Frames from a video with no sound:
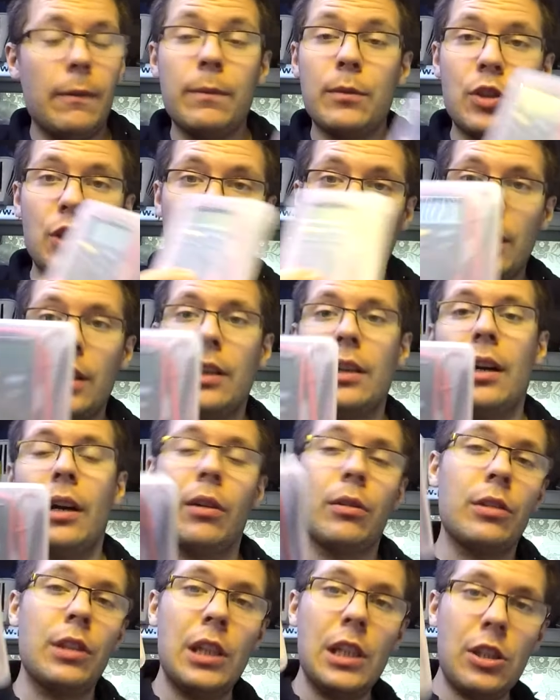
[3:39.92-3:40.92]
Check it
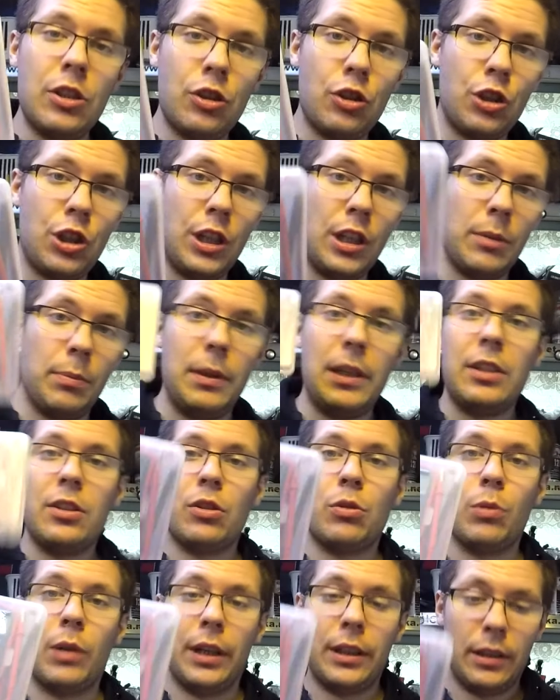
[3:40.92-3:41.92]
out. It's cheap, it's
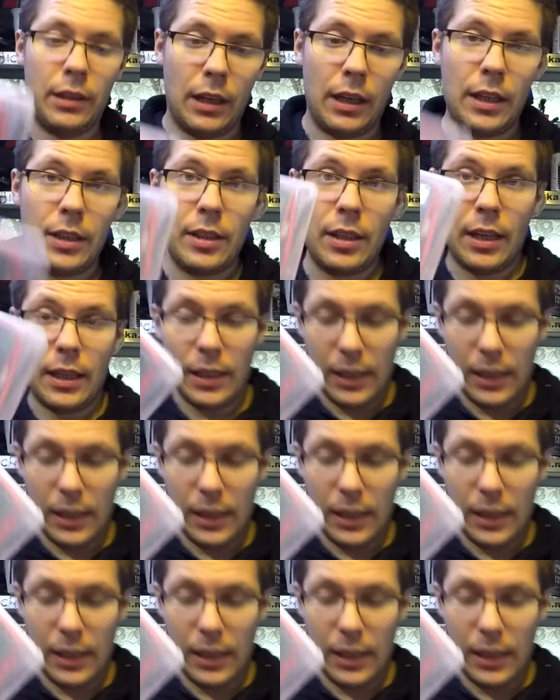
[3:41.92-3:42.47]
quite nice, and